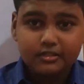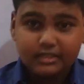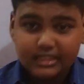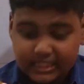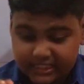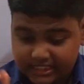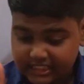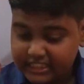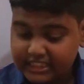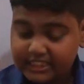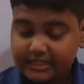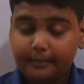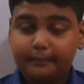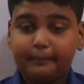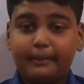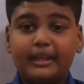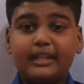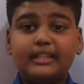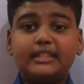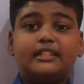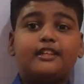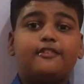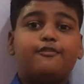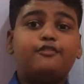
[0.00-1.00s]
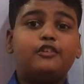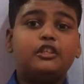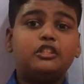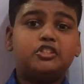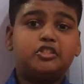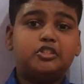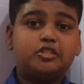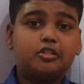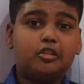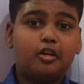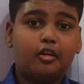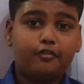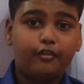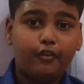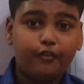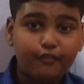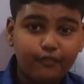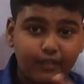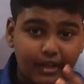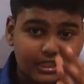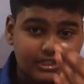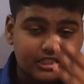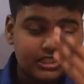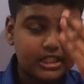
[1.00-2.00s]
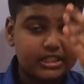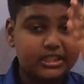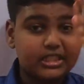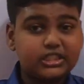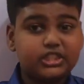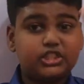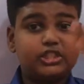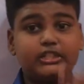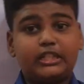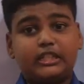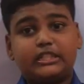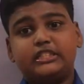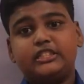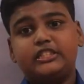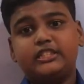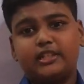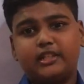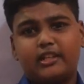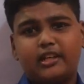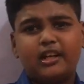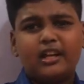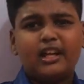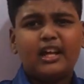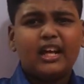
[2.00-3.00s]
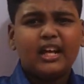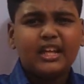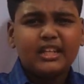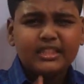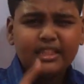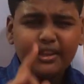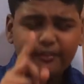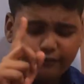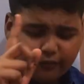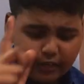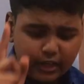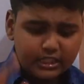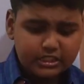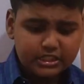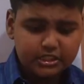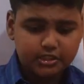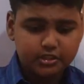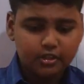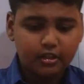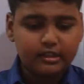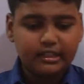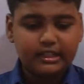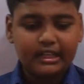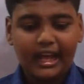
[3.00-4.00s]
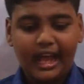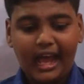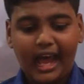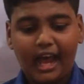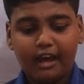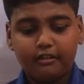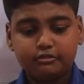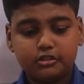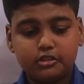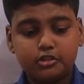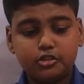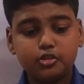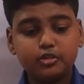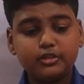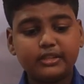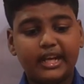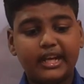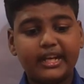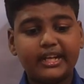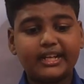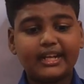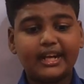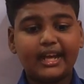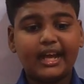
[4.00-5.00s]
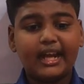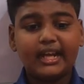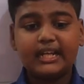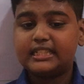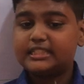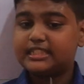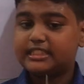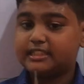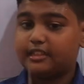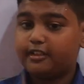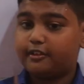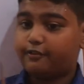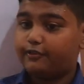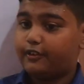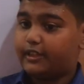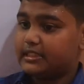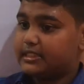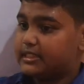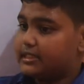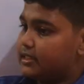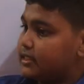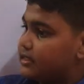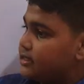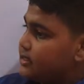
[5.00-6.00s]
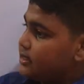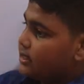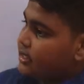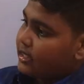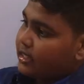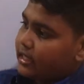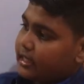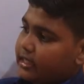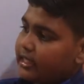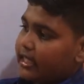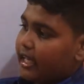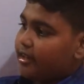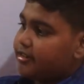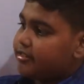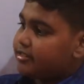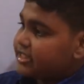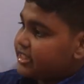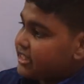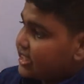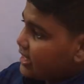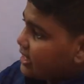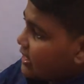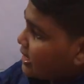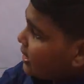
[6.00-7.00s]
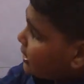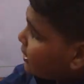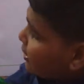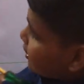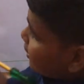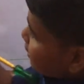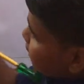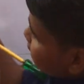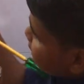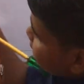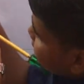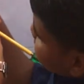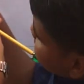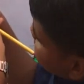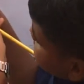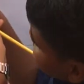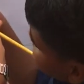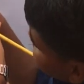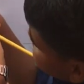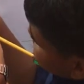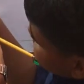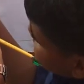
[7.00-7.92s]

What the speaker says: this is the main definition of a wedge and the structure. The wedge now have two inclined surfaces. Can you see it? Here